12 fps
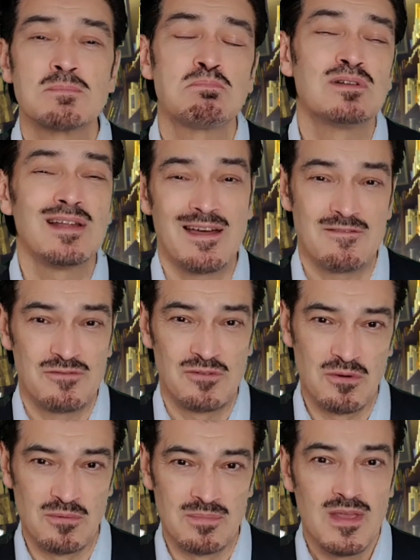
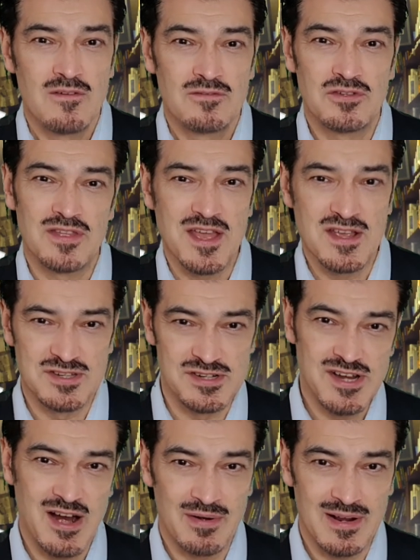platform for the
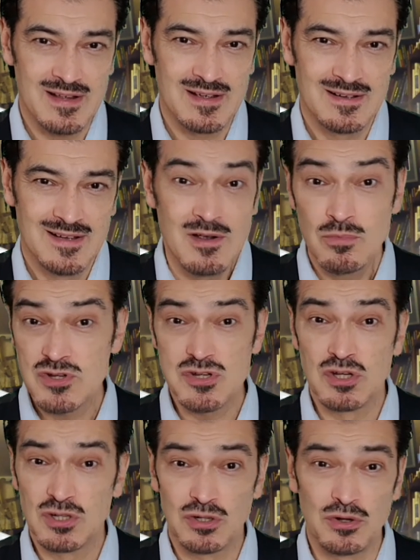esoteric, which
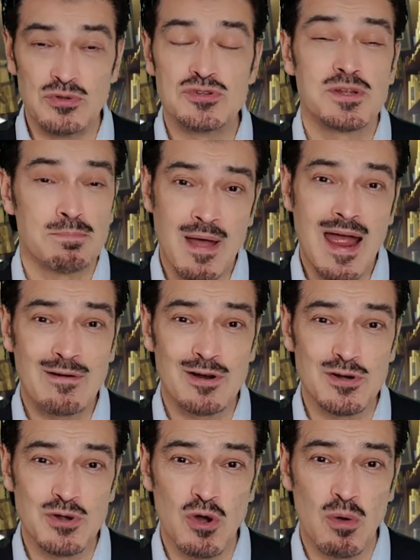includes the
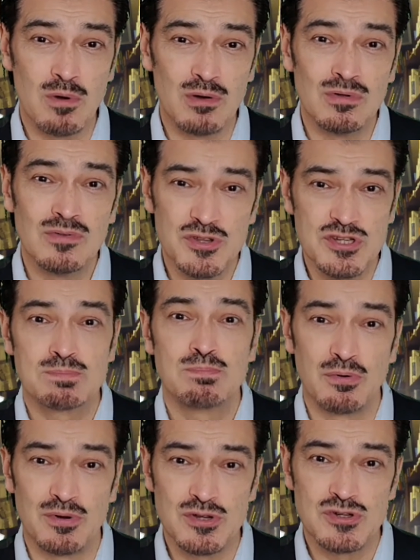paranormal, the
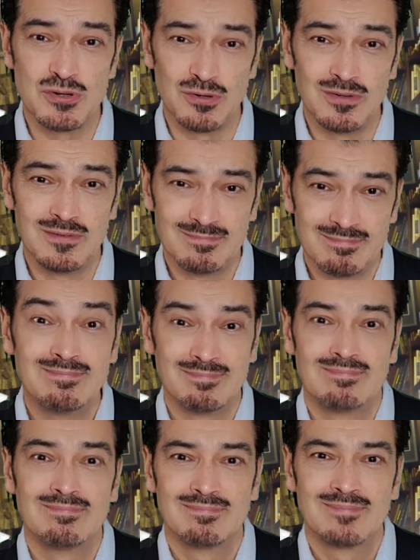spiritual,
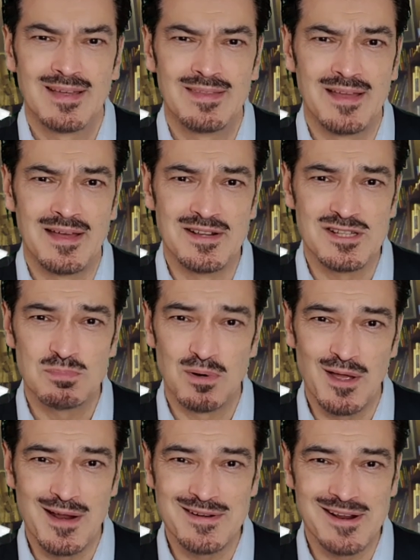and the
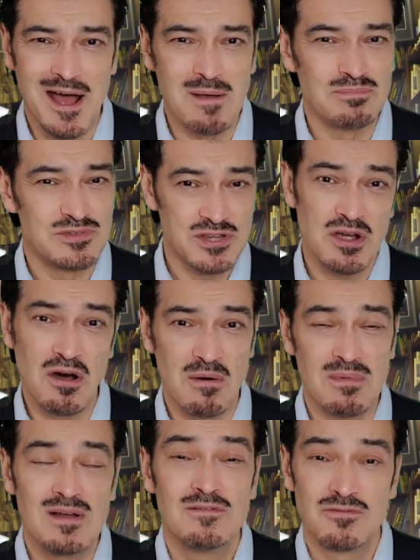unexplained. And I'm
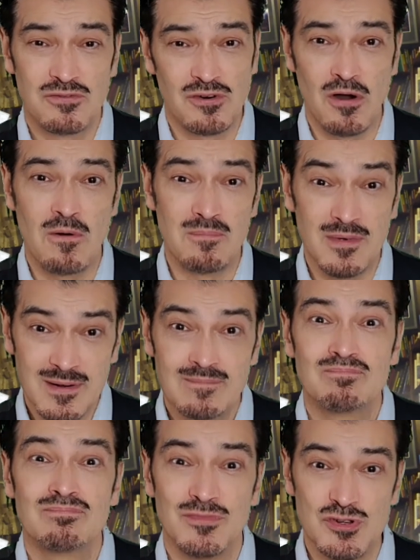Tom from
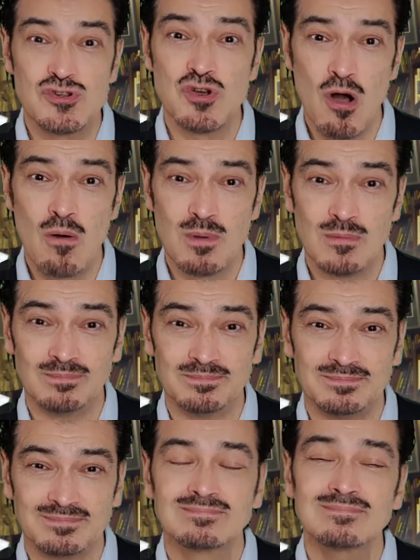the shop.
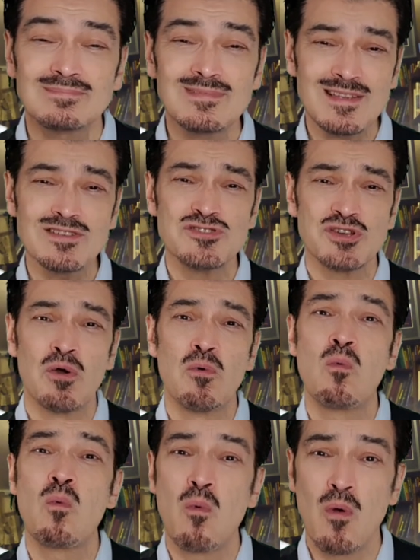So
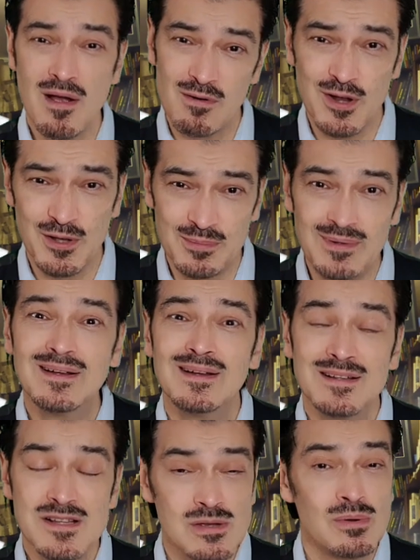welcome
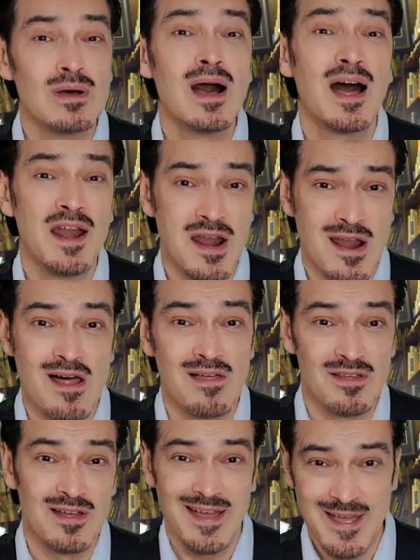to
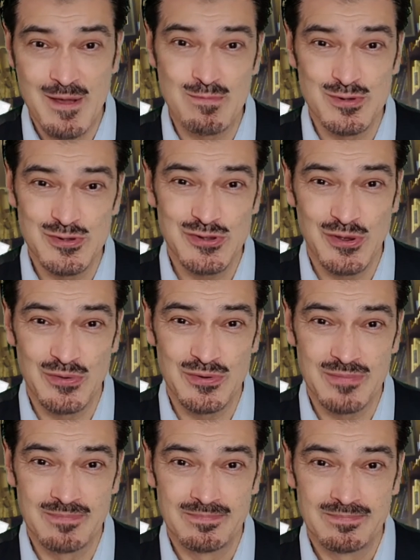another episode.
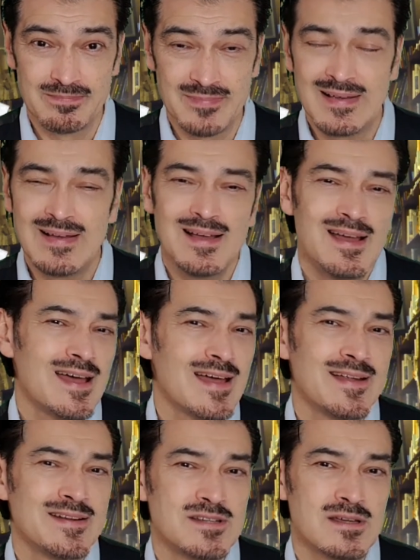
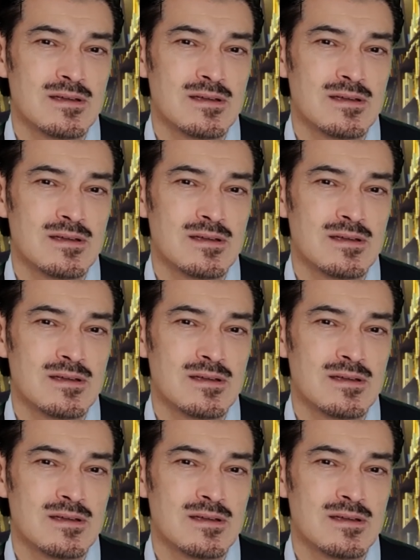And